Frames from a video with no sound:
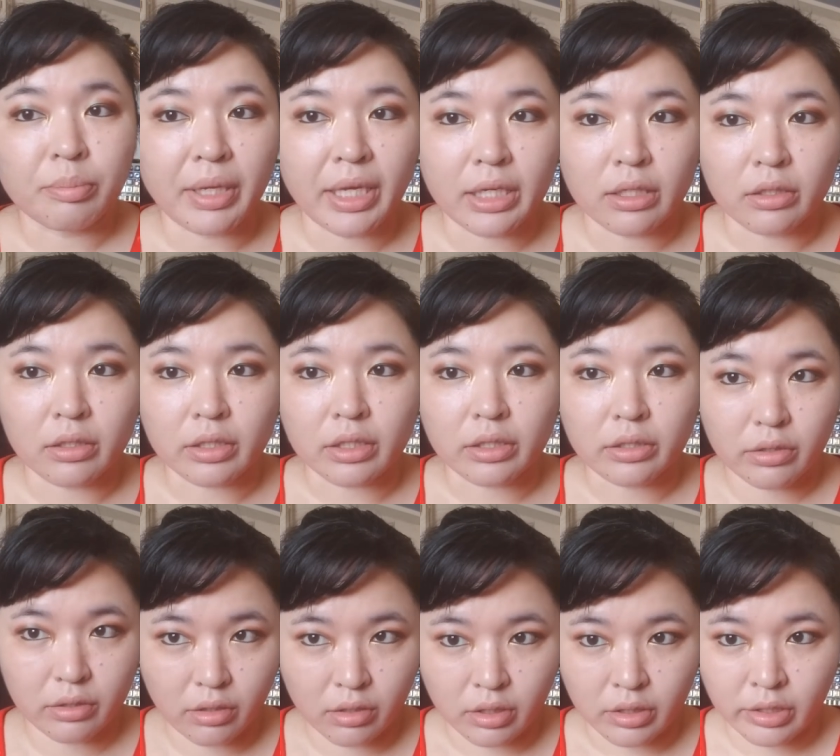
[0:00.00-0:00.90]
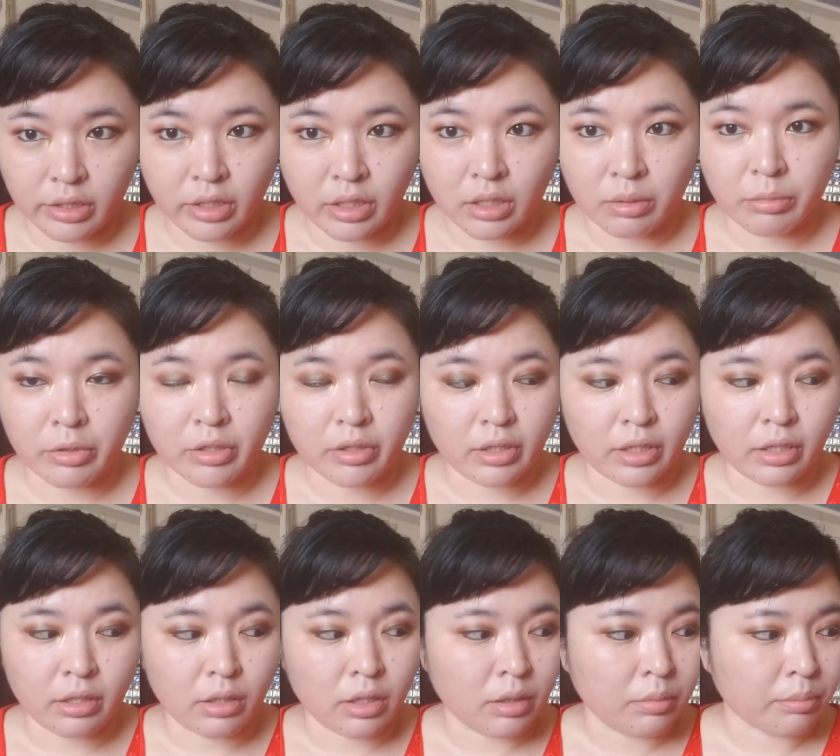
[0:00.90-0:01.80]
paler on camera
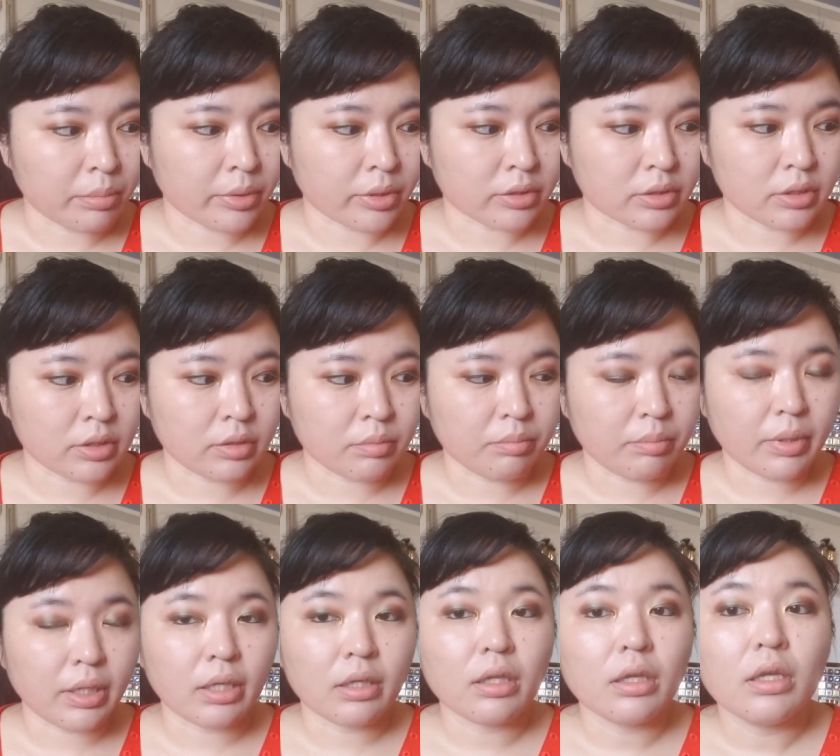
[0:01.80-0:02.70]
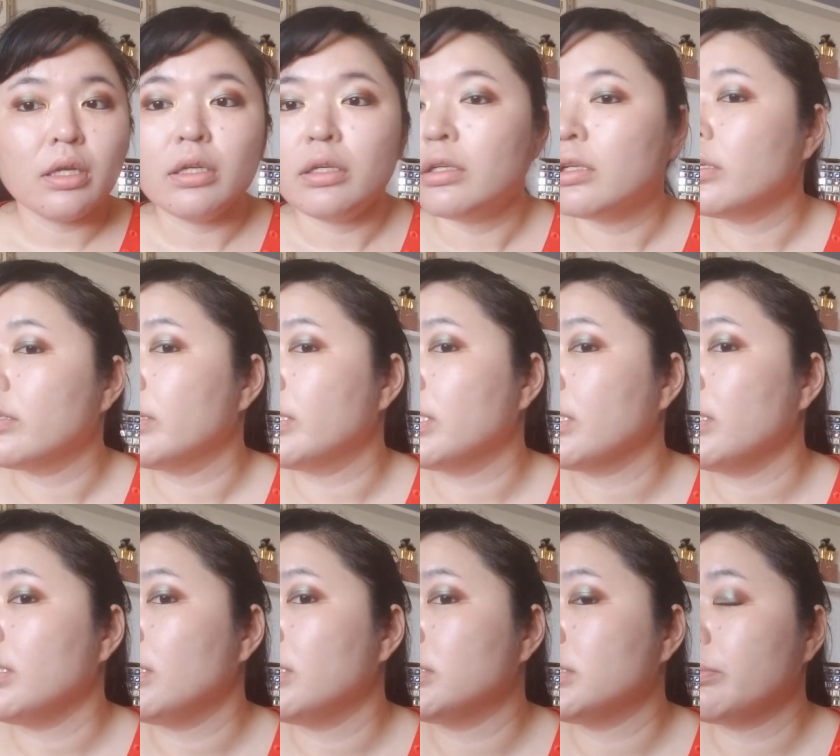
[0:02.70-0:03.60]
than in person, but I think
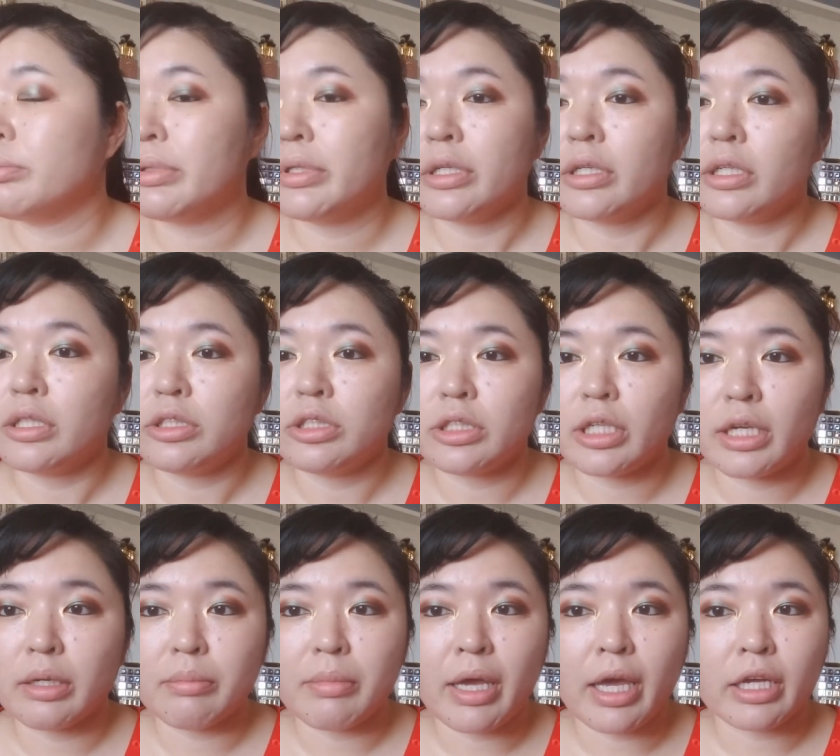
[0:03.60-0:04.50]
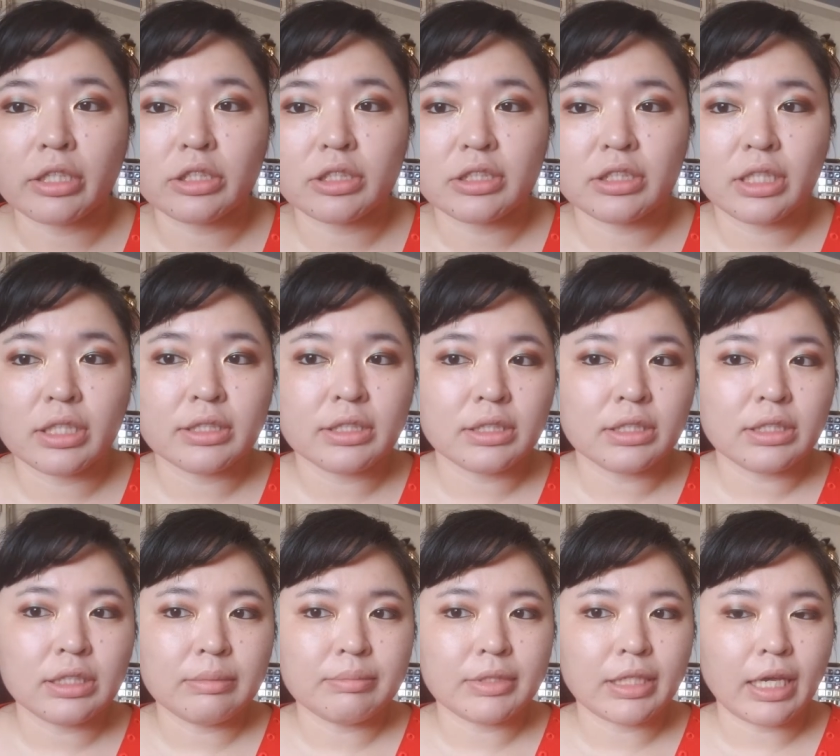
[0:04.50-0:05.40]
it is a pretty good shade match. It does
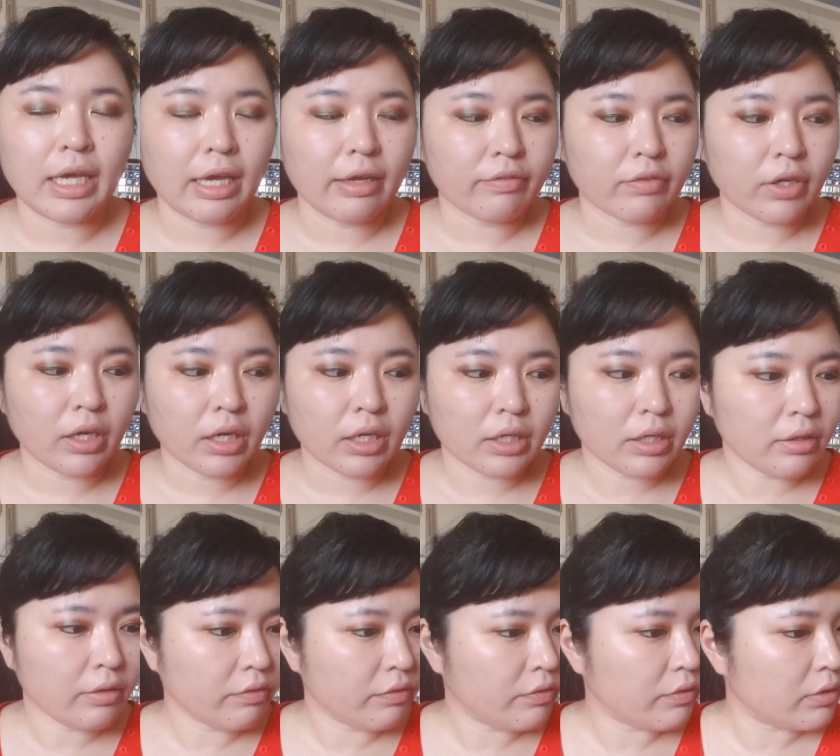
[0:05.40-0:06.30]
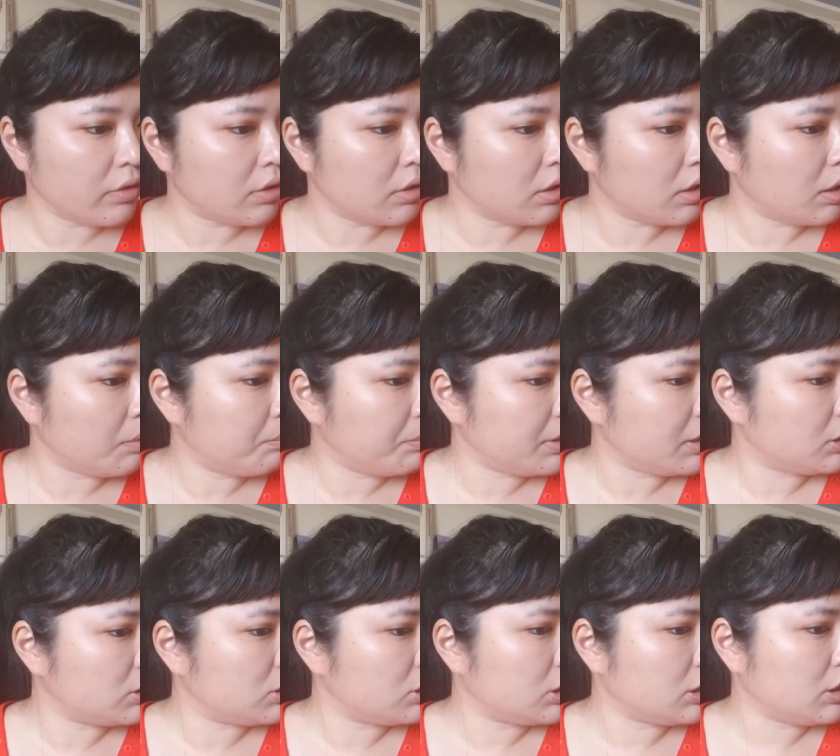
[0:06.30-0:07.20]
seem to have kind of a
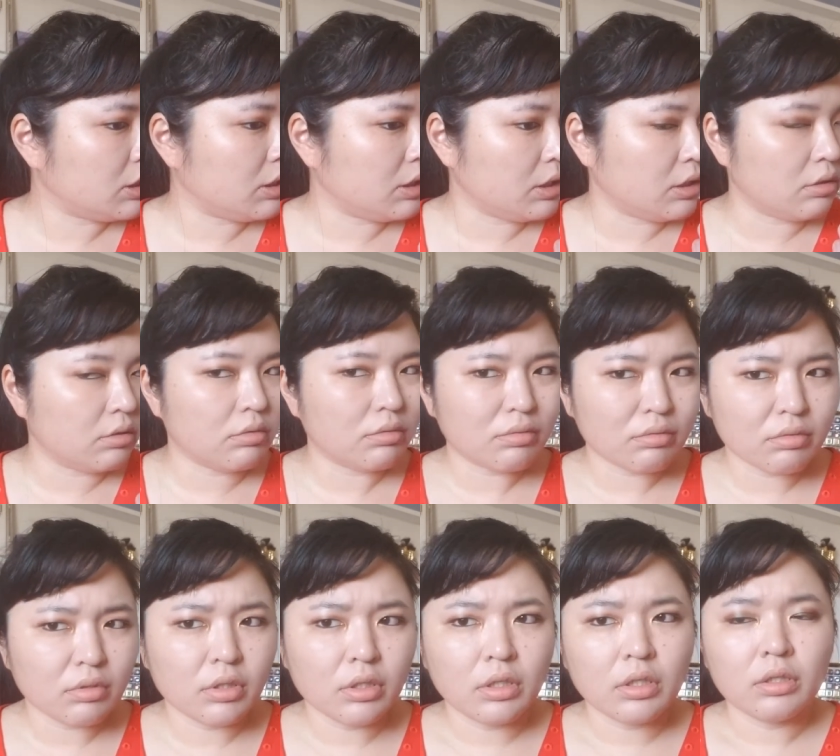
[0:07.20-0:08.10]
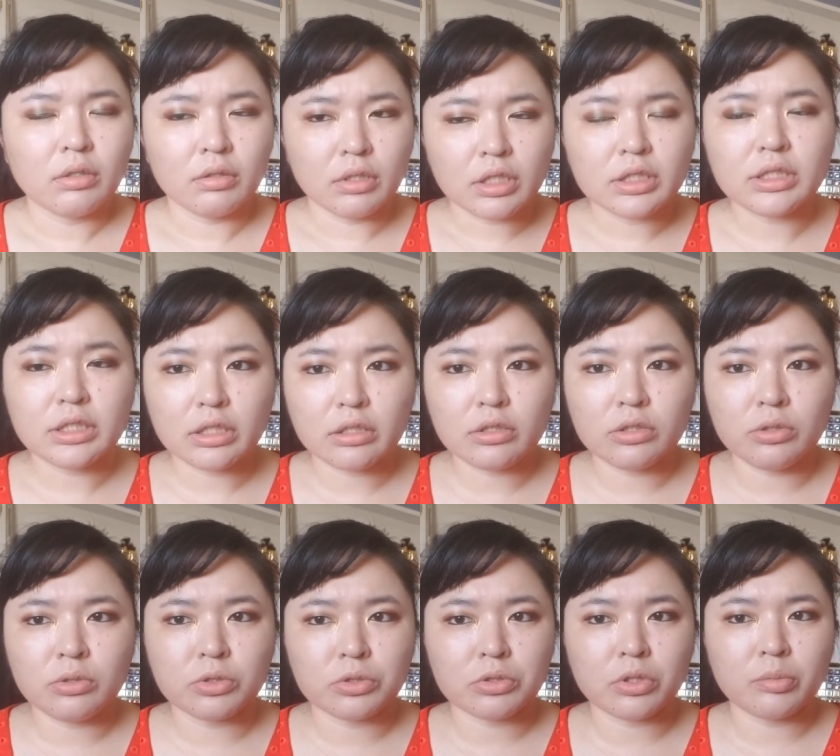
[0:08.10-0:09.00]
peachy, it's still
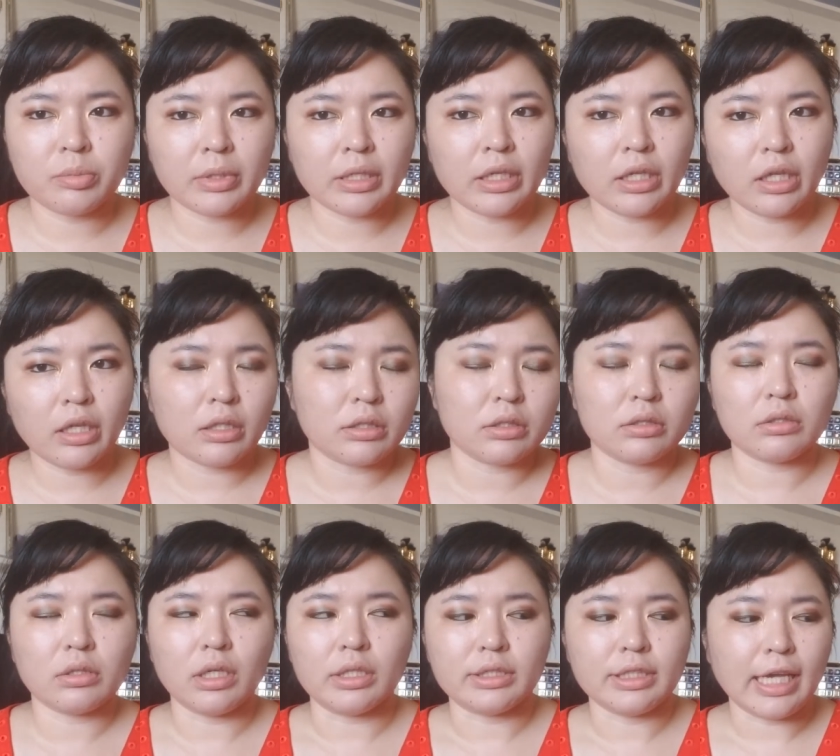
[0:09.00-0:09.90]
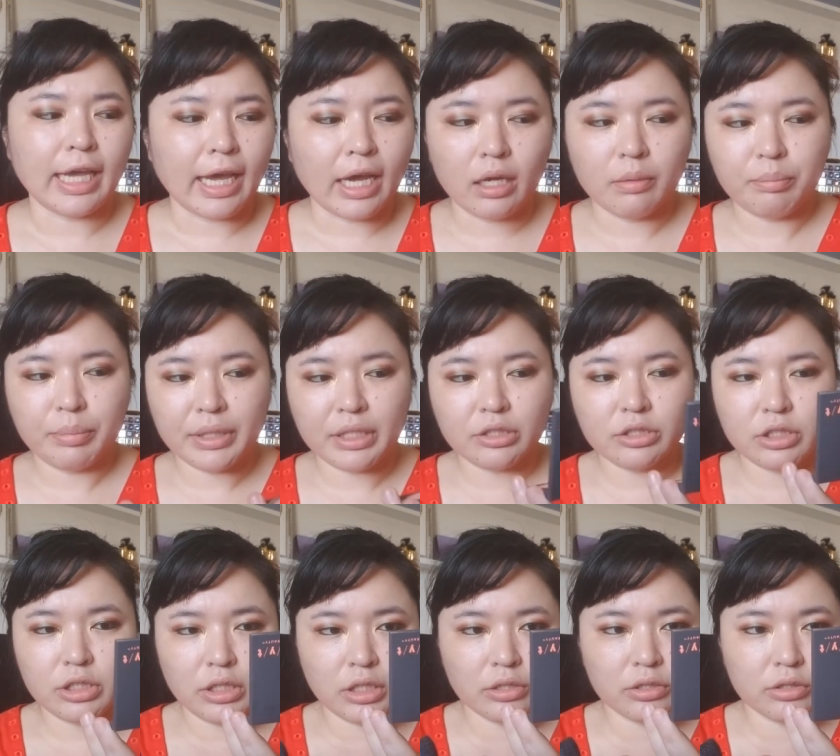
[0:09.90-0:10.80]
neutral, but a, a tad
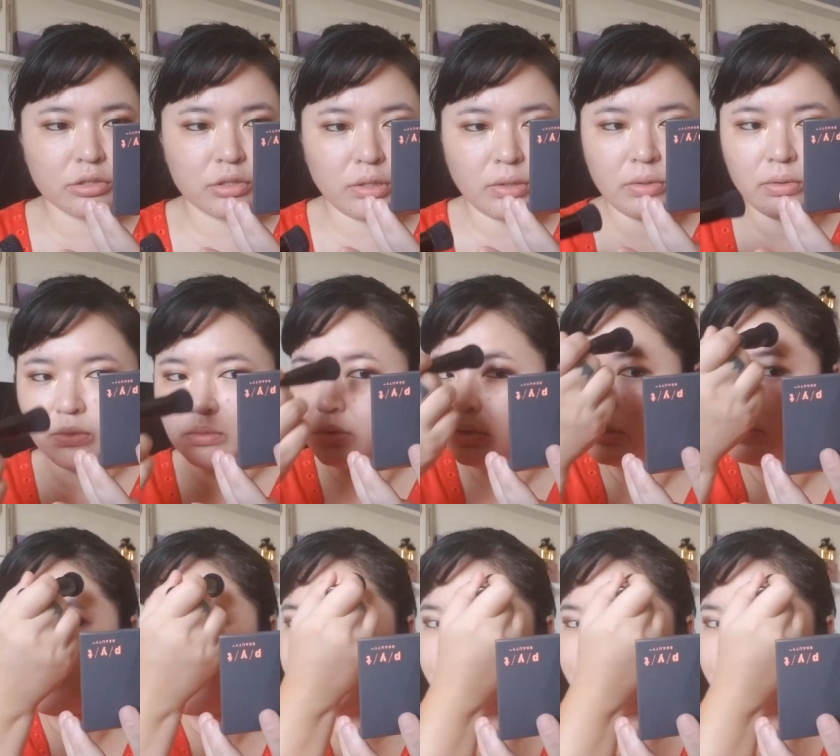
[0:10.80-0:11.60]
peachy undertones